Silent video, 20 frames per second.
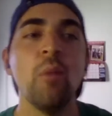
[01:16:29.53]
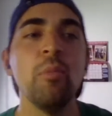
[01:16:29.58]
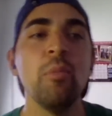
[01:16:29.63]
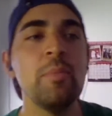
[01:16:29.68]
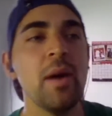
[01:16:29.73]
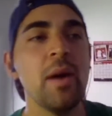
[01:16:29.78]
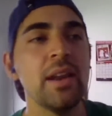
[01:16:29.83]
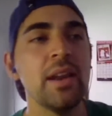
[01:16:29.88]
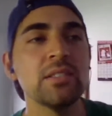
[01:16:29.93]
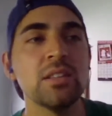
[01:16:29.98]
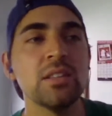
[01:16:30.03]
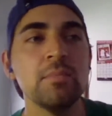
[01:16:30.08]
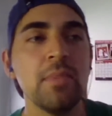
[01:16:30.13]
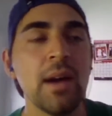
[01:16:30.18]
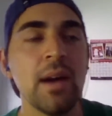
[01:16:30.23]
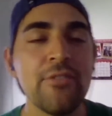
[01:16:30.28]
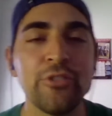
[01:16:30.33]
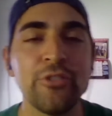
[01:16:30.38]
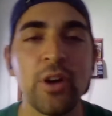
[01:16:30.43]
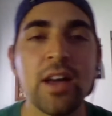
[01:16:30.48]
I'll be betting some
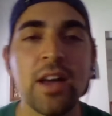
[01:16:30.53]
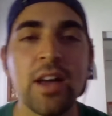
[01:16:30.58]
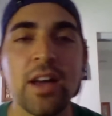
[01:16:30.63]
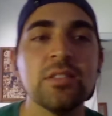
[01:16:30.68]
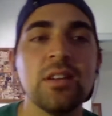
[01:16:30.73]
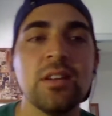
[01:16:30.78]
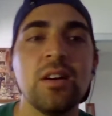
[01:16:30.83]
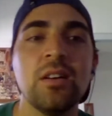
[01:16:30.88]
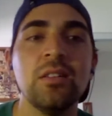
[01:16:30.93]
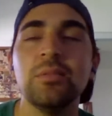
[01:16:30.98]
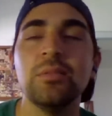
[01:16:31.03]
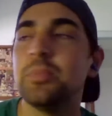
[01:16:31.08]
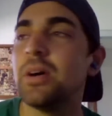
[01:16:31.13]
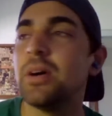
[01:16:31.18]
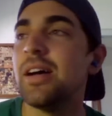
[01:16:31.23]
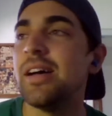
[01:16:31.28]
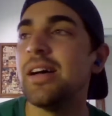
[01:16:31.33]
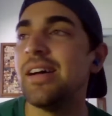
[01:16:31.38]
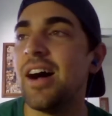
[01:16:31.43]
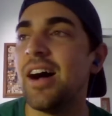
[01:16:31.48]
of my friends,
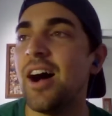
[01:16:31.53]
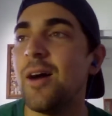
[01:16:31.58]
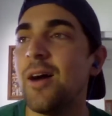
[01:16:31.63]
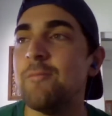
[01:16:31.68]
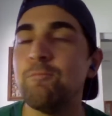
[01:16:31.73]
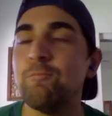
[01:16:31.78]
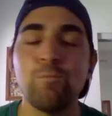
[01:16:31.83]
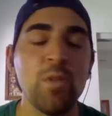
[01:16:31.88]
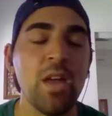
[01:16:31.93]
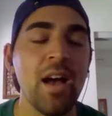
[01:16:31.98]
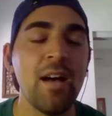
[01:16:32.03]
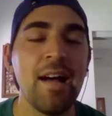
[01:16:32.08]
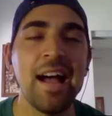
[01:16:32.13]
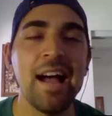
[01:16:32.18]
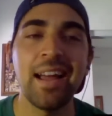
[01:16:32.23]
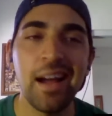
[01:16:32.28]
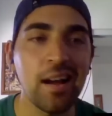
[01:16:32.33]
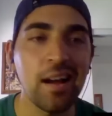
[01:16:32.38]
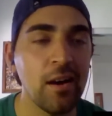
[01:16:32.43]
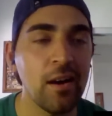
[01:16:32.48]
but
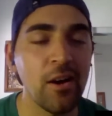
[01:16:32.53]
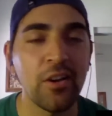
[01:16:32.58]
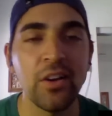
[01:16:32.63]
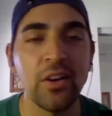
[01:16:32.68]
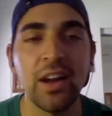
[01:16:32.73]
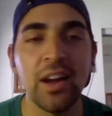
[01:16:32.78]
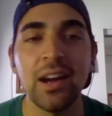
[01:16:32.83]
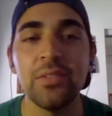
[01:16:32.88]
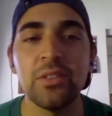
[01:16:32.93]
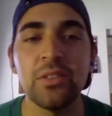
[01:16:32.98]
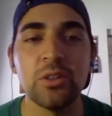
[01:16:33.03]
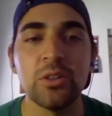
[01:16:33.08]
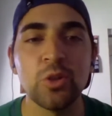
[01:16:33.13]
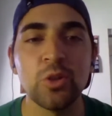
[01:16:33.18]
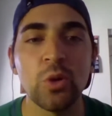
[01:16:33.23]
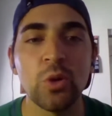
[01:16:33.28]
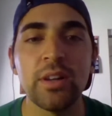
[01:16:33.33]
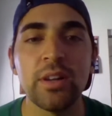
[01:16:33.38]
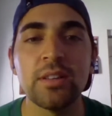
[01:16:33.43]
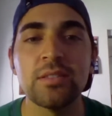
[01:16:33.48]
yeah, I got Conor, I got the
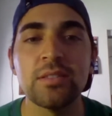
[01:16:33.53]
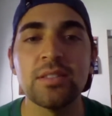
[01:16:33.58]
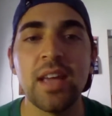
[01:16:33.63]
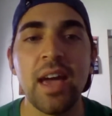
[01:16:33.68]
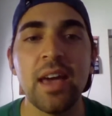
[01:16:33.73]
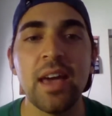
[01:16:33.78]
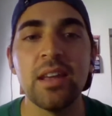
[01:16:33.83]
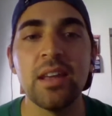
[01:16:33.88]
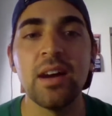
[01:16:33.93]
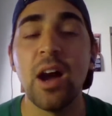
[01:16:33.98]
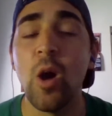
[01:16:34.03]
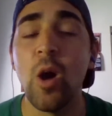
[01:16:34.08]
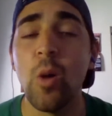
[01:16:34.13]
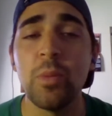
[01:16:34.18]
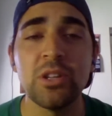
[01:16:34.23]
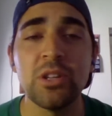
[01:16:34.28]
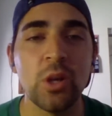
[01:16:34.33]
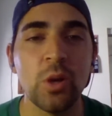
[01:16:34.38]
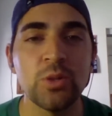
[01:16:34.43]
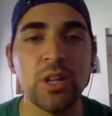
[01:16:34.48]
Notorious, and I
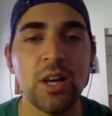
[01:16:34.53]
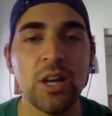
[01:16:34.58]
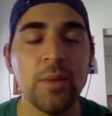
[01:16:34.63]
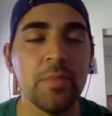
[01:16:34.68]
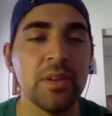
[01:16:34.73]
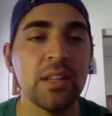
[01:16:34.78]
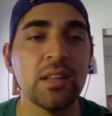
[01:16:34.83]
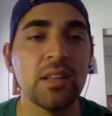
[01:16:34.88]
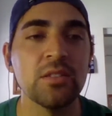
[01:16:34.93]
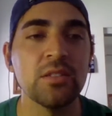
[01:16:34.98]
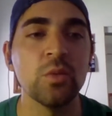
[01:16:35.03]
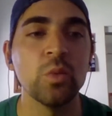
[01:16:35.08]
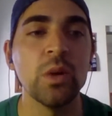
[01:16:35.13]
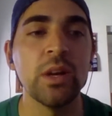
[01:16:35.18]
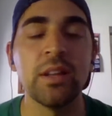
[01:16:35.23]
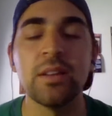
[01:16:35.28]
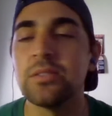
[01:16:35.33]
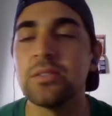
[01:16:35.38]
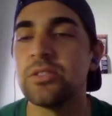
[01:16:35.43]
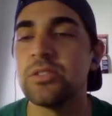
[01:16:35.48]
hope he shows up and he gets the
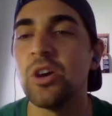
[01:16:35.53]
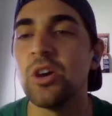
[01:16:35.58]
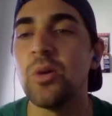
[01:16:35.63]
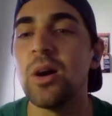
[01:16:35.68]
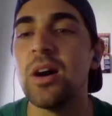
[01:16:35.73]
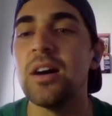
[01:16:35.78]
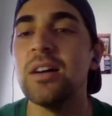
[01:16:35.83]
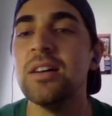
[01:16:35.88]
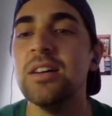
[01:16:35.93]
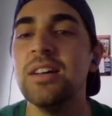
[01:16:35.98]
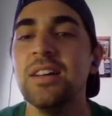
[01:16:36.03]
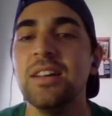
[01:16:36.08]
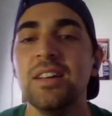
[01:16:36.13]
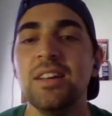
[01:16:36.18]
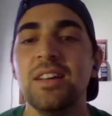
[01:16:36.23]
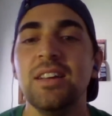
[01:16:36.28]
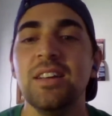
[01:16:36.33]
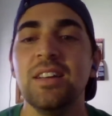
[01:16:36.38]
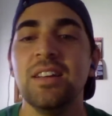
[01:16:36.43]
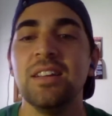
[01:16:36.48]
win. So
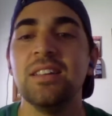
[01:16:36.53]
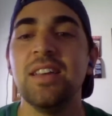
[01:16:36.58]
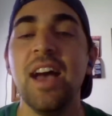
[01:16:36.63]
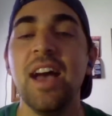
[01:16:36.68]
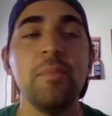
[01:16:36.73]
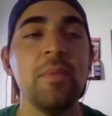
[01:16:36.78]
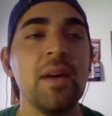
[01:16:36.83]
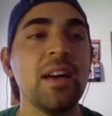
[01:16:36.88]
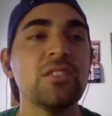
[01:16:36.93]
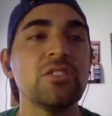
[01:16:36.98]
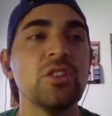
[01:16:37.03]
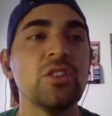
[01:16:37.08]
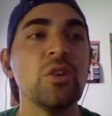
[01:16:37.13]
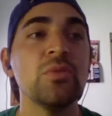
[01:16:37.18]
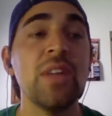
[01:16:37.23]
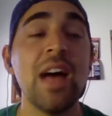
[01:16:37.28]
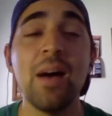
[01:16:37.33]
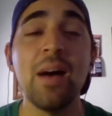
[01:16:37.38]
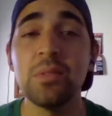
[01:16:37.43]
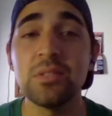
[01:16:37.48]
yeah, man.
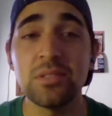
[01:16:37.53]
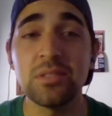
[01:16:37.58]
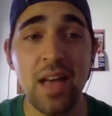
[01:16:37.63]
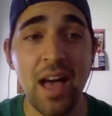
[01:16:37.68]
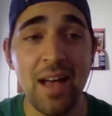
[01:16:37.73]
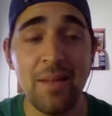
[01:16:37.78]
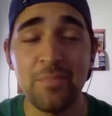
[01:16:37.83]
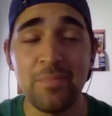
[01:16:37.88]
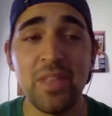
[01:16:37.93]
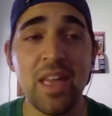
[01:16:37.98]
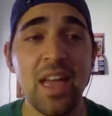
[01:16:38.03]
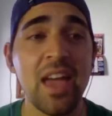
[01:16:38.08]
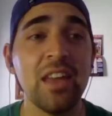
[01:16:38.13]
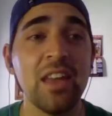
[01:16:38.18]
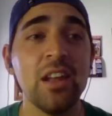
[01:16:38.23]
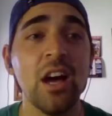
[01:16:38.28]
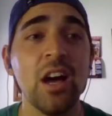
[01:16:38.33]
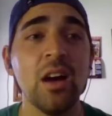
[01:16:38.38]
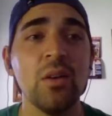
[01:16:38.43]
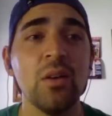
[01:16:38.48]
So that was that,
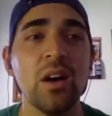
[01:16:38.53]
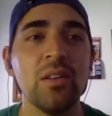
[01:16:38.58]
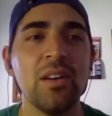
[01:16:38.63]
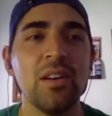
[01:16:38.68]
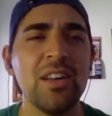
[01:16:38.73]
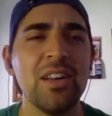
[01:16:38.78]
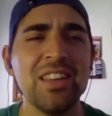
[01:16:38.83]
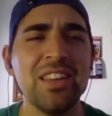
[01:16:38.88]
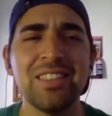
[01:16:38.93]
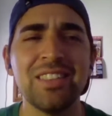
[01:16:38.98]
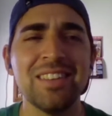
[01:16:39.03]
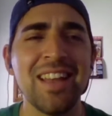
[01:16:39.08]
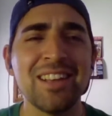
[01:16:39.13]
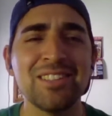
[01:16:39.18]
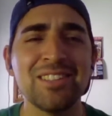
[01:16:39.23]
and I think